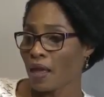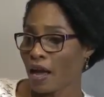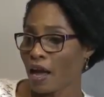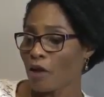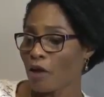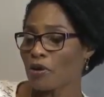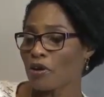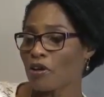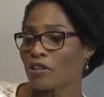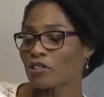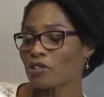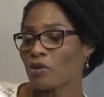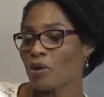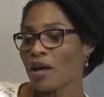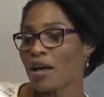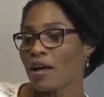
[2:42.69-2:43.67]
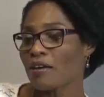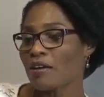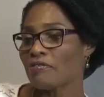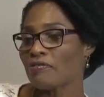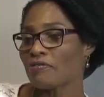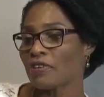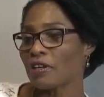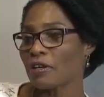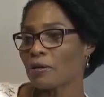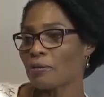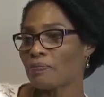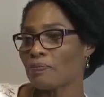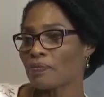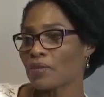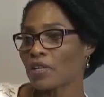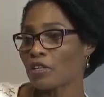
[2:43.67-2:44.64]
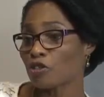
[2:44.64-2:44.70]
And we also have
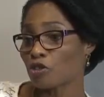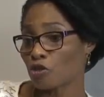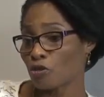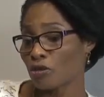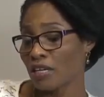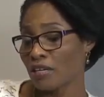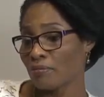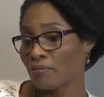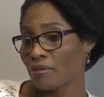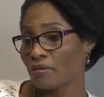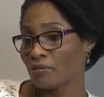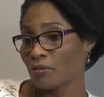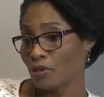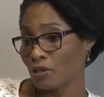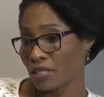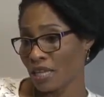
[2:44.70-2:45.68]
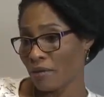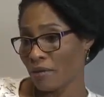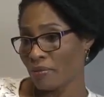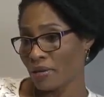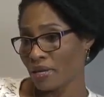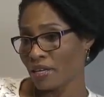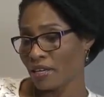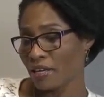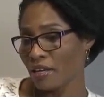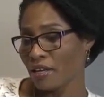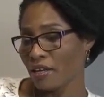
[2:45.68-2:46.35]
um, a school in Mozambique